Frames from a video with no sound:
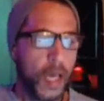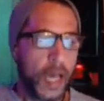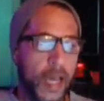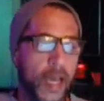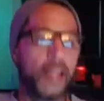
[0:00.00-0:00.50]

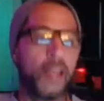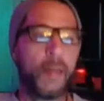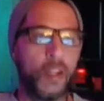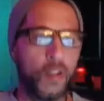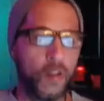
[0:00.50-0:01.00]
Hi, Ollie. I
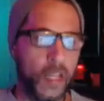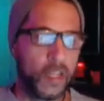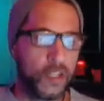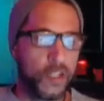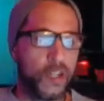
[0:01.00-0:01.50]
made a
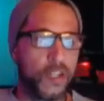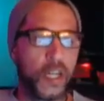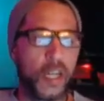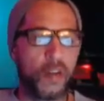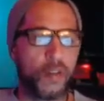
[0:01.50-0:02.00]
donation to your
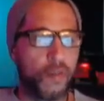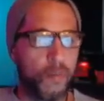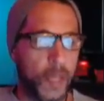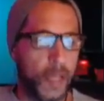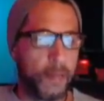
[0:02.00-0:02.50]
channel through
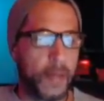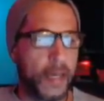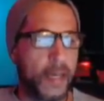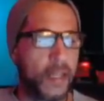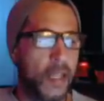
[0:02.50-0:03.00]

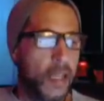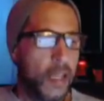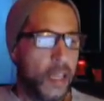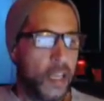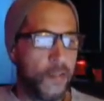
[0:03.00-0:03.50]
PayPal.
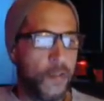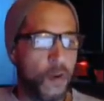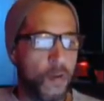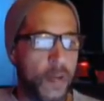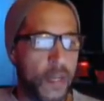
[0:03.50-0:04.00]
If
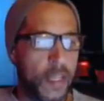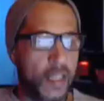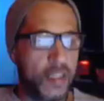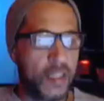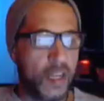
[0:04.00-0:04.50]
you're reading
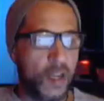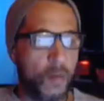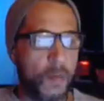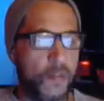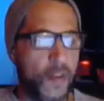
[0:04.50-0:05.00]
this, then I
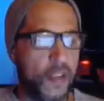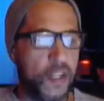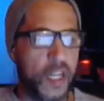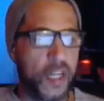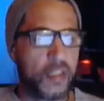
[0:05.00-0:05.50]
hope you find the
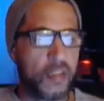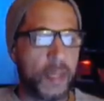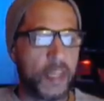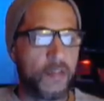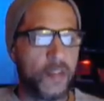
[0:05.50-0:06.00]
chance to
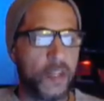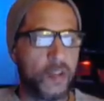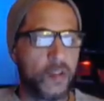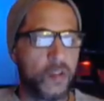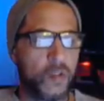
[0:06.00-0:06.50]
make a
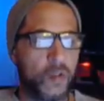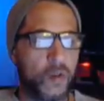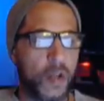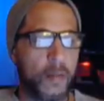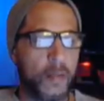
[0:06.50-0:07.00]
video
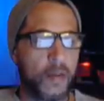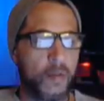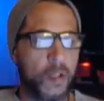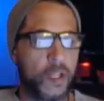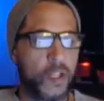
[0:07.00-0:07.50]
soon. I'm not
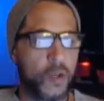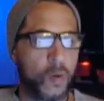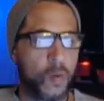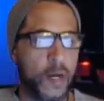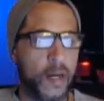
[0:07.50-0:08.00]
really
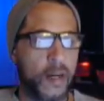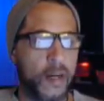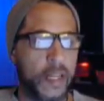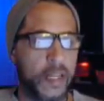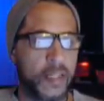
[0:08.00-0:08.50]
sure
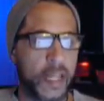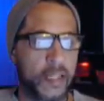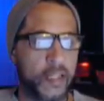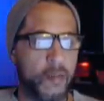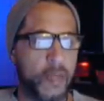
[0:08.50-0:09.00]
where
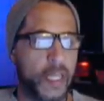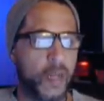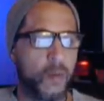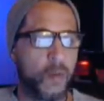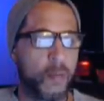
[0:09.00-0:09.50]
exactly to
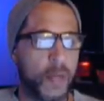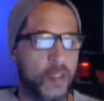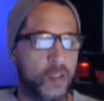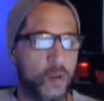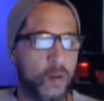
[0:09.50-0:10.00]
begin with my
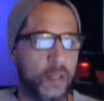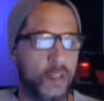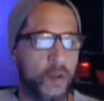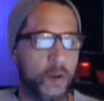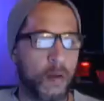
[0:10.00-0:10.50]
story,
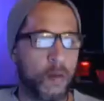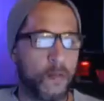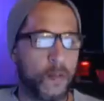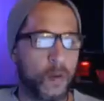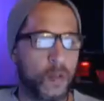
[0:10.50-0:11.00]
so I will
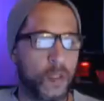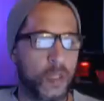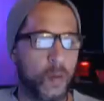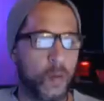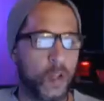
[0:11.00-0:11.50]
focus
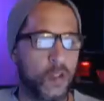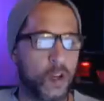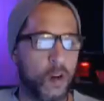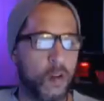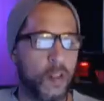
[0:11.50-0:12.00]
on what is
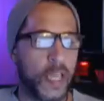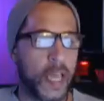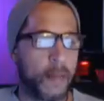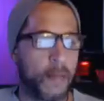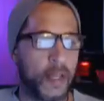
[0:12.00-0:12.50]
currently
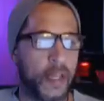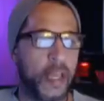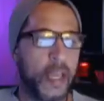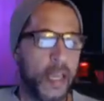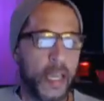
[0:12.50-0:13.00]
happening
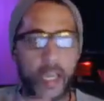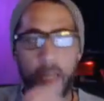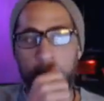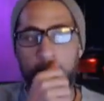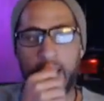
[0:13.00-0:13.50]

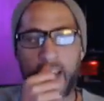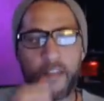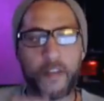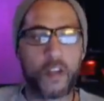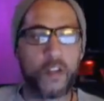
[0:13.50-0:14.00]
in my
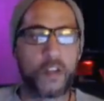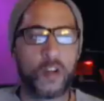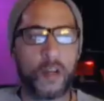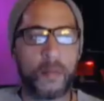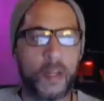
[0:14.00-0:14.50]
life
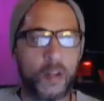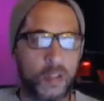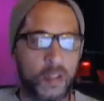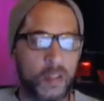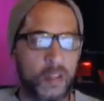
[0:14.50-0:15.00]
concerning my
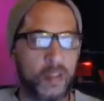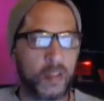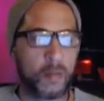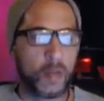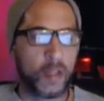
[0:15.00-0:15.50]

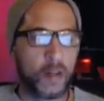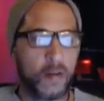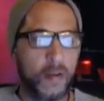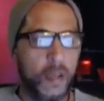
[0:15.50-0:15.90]
narcissistic mother.